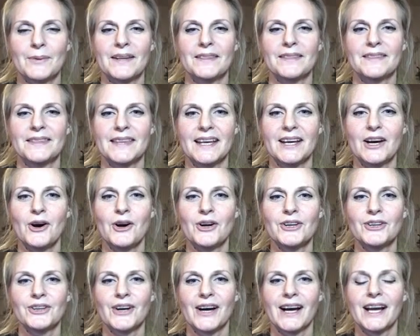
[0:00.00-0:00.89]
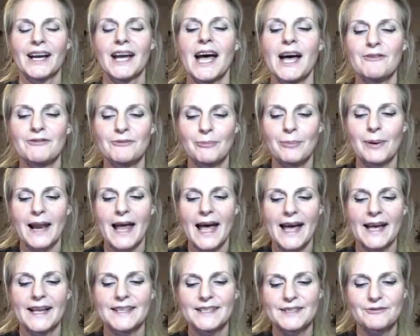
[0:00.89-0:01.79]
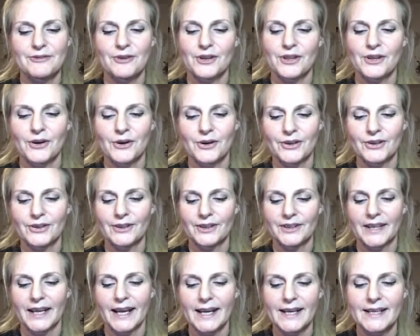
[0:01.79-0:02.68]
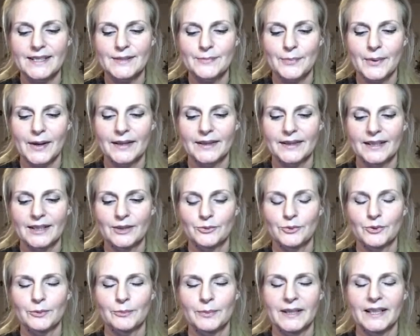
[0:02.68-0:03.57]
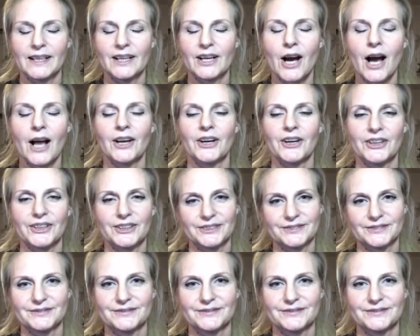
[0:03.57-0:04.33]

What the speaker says: But the oracle, I have plans for the oracle decks, but it will be in color.